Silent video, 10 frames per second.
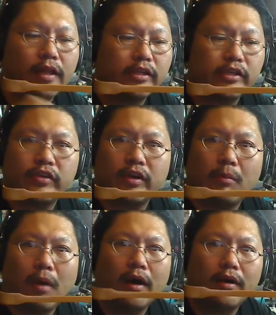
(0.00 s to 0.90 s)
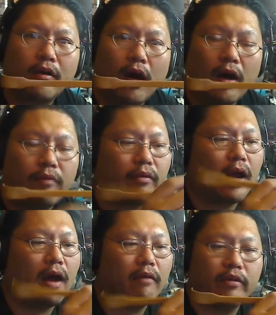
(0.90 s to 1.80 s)
and then just turn them on or
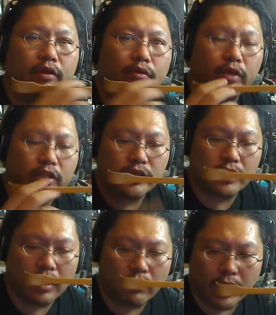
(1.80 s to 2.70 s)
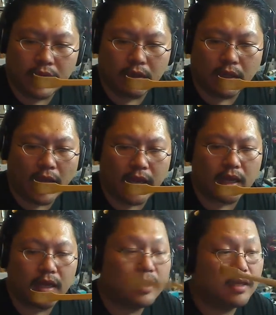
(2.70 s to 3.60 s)
off, or however which way you
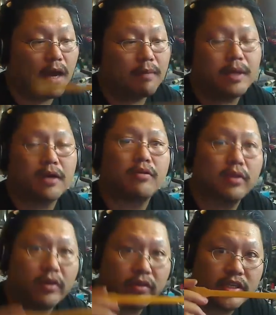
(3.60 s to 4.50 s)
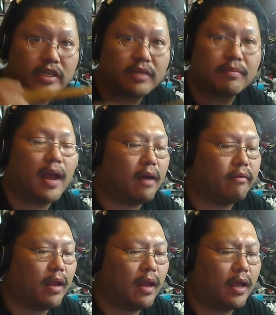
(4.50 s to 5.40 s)
like. That would be a cool little system to
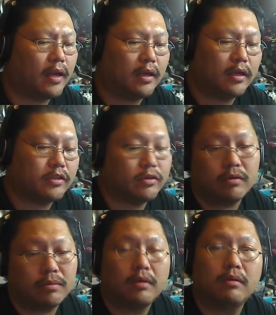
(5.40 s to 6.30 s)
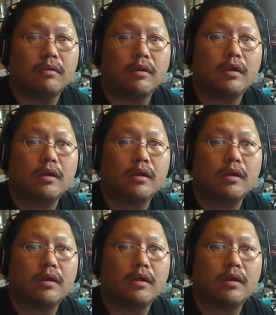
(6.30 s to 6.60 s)
have, and doable.